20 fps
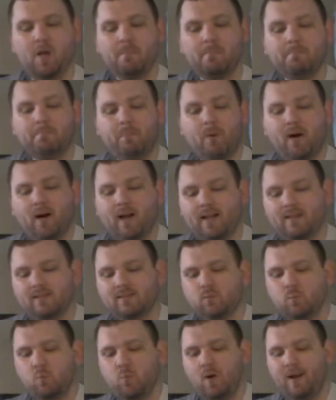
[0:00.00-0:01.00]

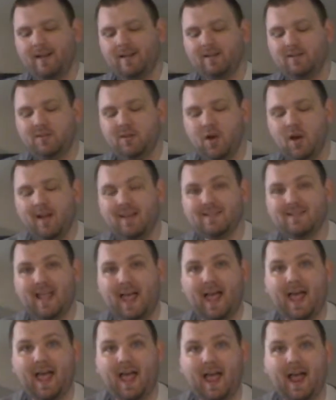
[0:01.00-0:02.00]
But what it does
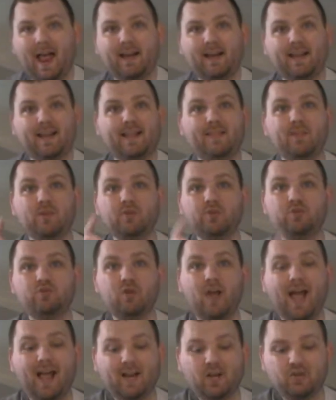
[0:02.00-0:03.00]
add in the
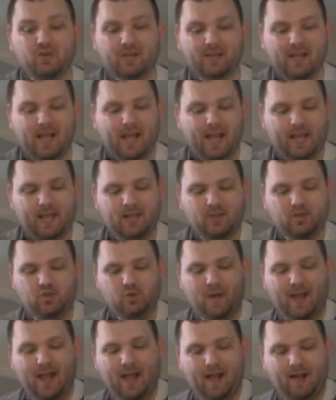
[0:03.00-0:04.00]
strategy is
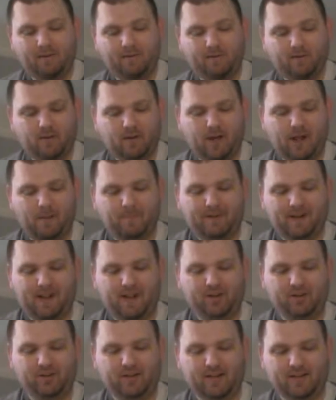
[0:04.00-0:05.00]
you have, how many
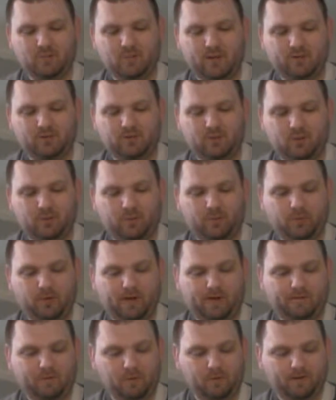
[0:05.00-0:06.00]
ingredients? 1, 2,
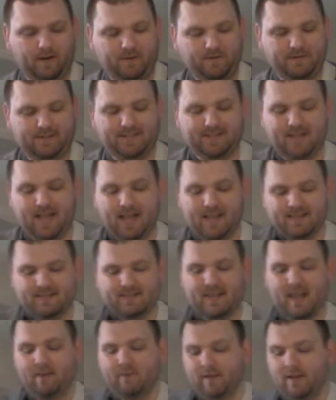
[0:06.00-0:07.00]
3, 4, 5, 6,
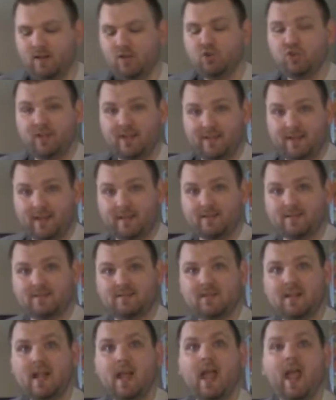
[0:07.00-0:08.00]
7
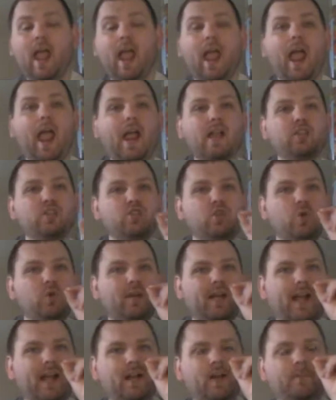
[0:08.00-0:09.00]
ingredients, and you
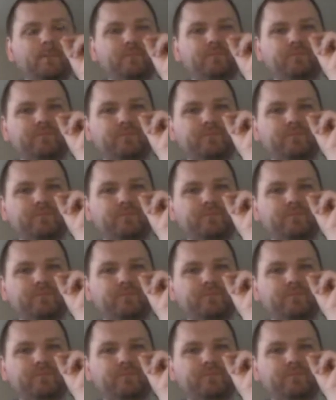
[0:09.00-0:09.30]
can